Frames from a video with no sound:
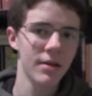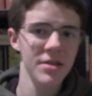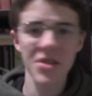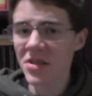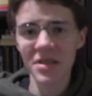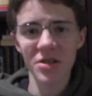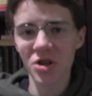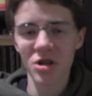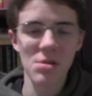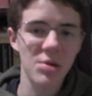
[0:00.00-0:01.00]
So this is
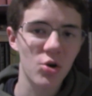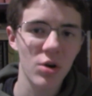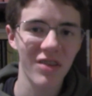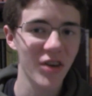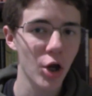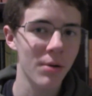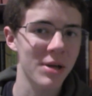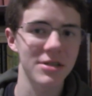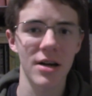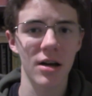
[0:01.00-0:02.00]
just going to be a quick video. I'm
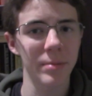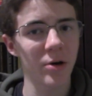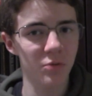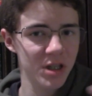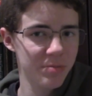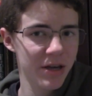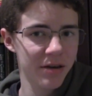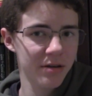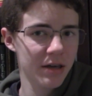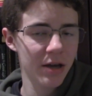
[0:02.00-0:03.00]
going to talk about
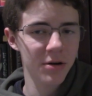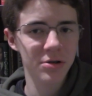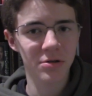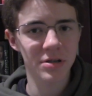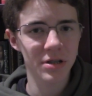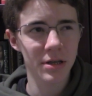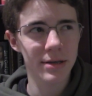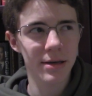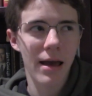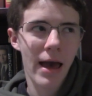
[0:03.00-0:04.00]
respeccing a character in
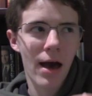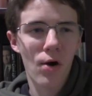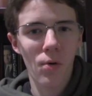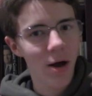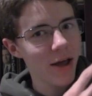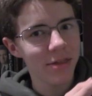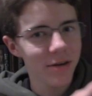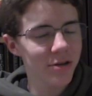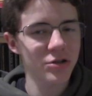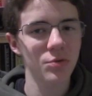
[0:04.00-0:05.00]
D&D, how I
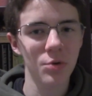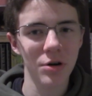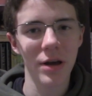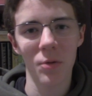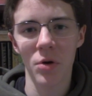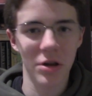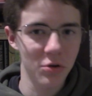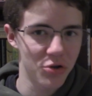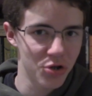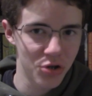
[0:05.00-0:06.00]
think it should work, what
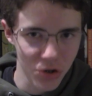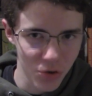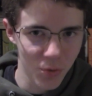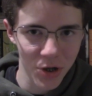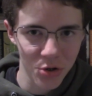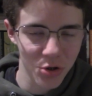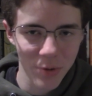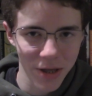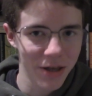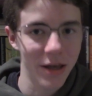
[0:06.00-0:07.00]
you should do when you're
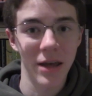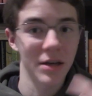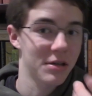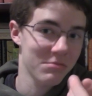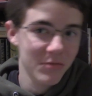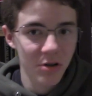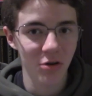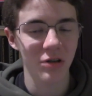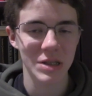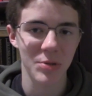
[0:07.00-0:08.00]
doing it, and a
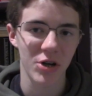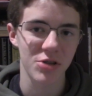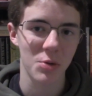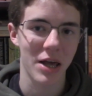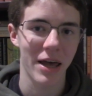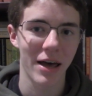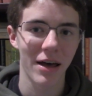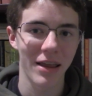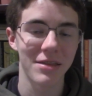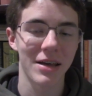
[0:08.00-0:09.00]
little experience when I
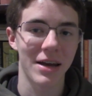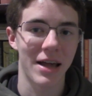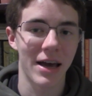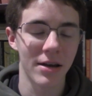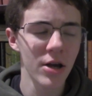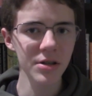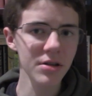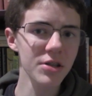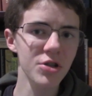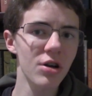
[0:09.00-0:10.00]
had. So
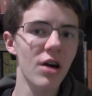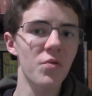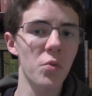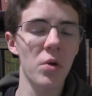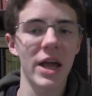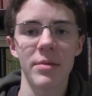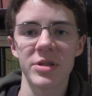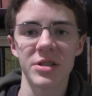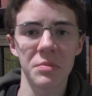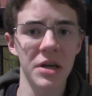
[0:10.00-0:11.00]
let's start off with what
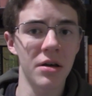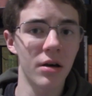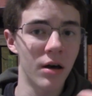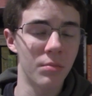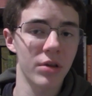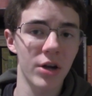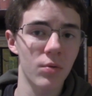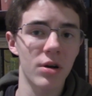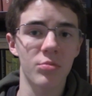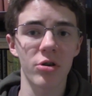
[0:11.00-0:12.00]
happened to me. Player
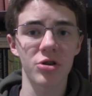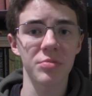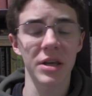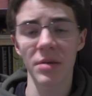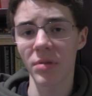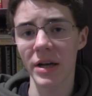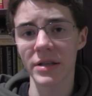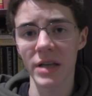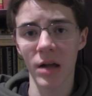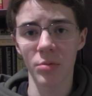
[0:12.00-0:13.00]
1 approached me. He
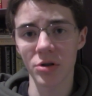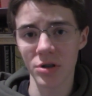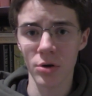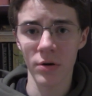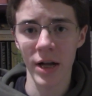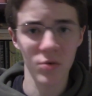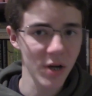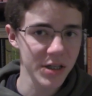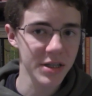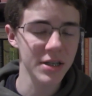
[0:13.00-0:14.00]
plays Albertus Corag
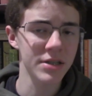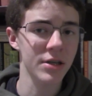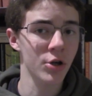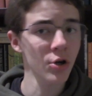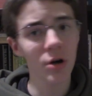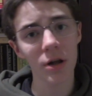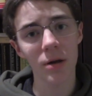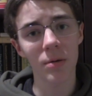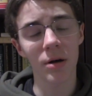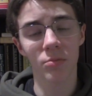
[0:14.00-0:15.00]

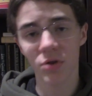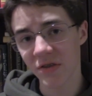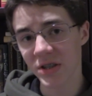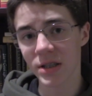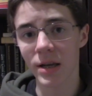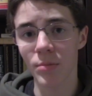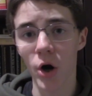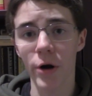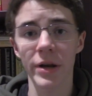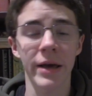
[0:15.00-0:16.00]
Rexius, previously a
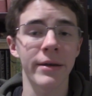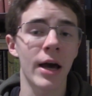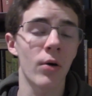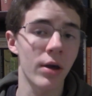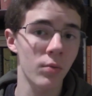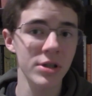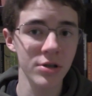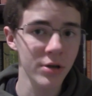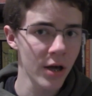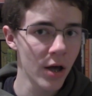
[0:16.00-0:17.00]
bard and now a
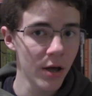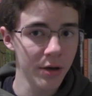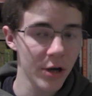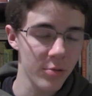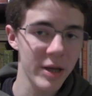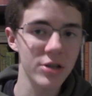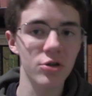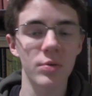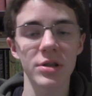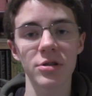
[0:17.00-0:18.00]
wizard,
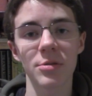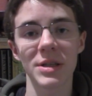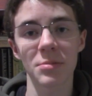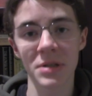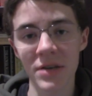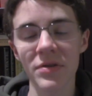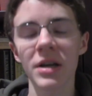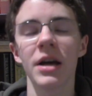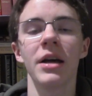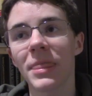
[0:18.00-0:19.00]
necromancer wizard to be specific.